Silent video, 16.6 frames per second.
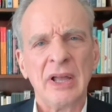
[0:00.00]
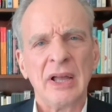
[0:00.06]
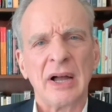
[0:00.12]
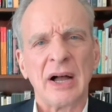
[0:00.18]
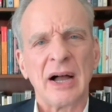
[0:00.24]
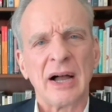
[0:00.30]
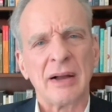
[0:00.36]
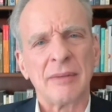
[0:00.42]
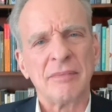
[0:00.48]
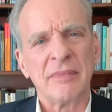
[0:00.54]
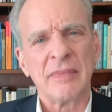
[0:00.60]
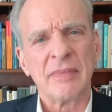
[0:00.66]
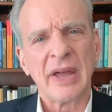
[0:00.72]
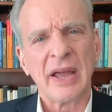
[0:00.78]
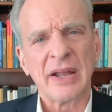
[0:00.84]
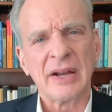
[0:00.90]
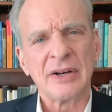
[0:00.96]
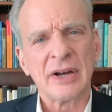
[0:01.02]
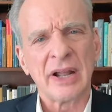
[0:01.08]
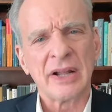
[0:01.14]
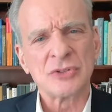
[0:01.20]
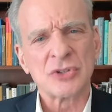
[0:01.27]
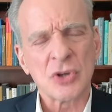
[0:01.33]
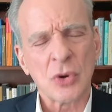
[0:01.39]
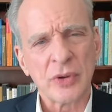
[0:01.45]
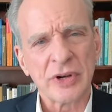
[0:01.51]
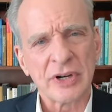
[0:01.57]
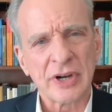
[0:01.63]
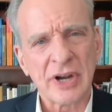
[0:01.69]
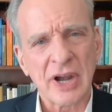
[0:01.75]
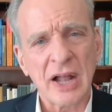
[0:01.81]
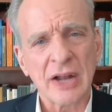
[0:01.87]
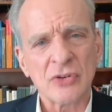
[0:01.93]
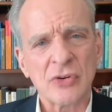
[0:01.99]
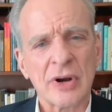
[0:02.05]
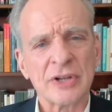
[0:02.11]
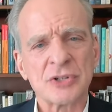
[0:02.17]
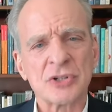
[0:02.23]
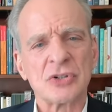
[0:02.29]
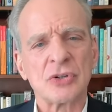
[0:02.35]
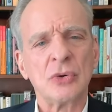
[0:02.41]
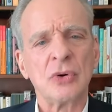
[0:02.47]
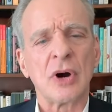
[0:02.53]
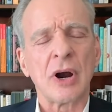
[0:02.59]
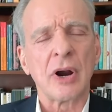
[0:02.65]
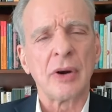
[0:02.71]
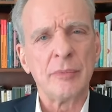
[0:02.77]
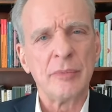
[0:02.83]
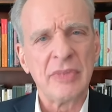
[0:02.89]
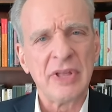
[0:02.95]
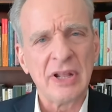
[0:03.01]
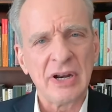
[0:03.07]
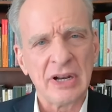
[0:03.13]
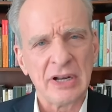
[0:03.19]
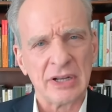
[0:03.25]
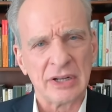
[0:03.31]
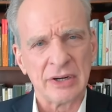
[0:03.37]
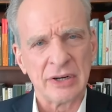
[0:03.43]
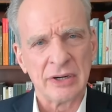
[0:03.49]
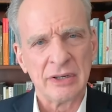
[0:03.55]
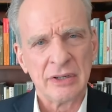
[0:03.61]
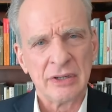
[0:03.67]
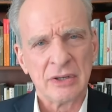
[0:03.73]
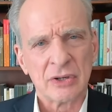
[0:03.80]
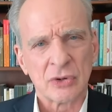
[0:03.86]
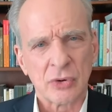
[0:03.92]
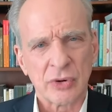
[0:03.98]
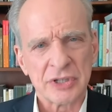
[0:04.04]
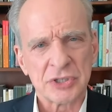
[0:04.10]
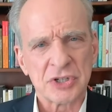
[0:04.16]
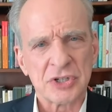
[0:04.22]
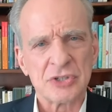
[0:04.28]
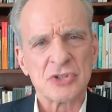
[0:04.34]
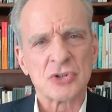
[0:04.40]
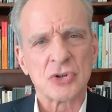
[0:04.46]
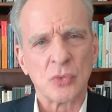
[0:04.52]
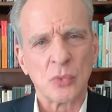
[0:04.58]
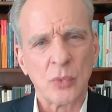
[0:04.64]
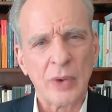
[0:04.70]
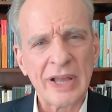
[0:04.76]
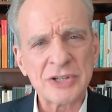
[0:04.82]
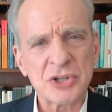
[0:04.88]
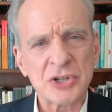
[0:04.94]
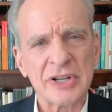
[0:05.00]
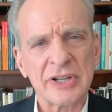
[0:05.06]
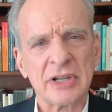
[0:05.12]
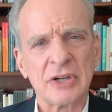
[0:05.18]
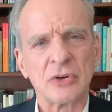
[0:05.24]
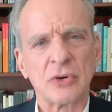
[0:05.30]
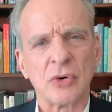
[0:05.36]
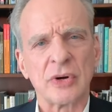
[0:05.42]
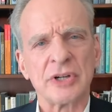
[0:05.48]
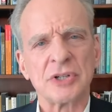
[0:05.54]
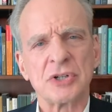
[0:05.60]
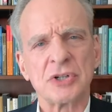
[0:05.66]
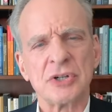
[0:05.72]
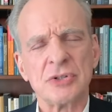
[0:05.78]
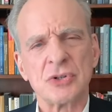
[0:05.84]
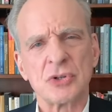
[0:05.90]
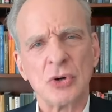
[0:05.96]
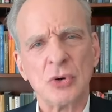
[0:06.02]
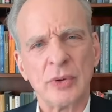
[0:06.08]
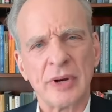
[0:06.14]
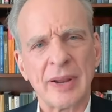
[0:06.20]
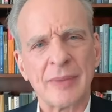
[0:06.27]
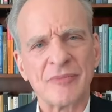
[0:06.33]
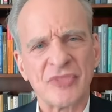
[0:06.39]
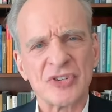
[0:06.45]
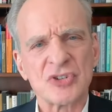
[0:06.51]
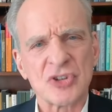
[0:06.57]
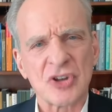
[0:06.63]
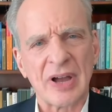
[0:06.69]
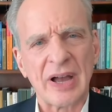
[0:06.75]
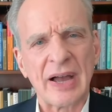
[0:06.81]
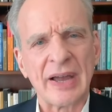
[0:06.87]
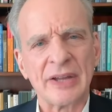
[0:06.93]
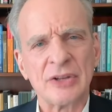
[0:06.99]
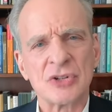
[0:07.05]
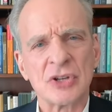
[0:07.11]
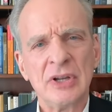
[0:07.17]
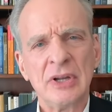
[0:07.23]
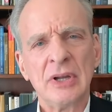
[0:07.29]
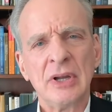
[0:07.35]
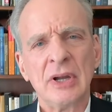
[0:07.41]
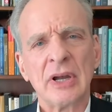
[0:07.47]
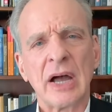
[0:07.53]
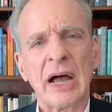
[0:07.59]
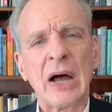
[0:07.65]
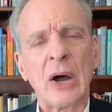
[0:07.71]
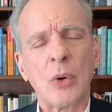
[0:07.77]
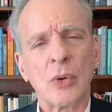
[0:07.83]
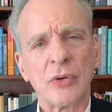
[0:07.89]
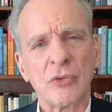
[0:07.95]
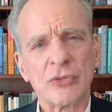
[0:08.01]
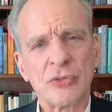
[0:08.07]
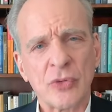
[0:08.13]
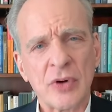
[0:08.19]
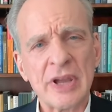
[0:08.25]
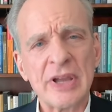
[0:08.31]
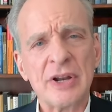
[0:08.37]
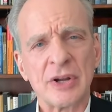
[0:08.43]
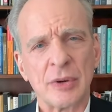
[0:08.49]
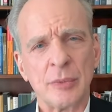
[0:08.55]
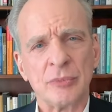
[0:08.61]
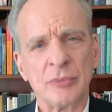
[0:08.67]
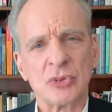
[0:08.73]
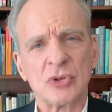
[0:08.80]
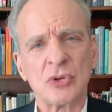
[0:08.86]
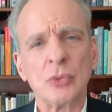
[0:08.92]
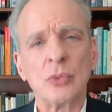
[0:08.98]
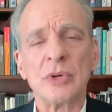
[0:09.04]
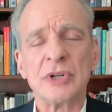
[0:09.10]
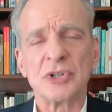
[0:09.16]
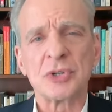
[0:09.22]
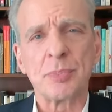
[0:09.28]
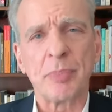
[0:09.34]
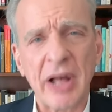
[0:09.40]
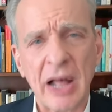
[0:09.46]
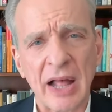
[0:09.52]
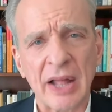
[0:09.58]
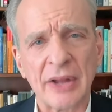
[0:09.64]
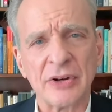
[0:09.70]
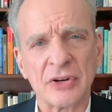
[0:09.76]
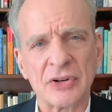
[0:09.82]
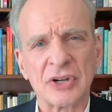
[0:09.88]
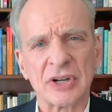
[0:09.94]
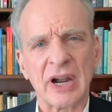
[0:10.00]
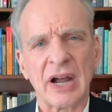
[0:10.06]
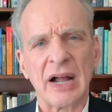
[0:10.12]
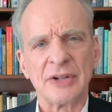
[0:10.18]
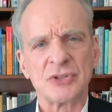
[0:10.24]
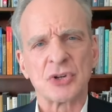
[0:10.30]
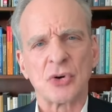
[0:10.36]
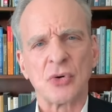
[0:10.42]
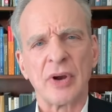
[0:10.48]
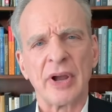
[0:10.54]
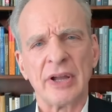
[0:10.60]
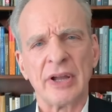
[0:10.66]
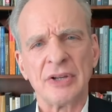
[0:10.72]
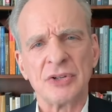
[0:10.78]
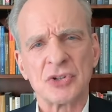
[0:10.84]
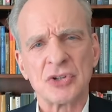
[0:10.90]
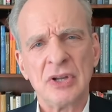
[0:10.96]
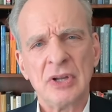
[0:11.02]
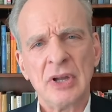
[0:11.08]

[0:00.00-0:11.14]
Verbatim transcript: Um, and, and so in contrast to Arminian Christians and Wesleyan Christians, who would emphasize our freedom to respond to God's grace,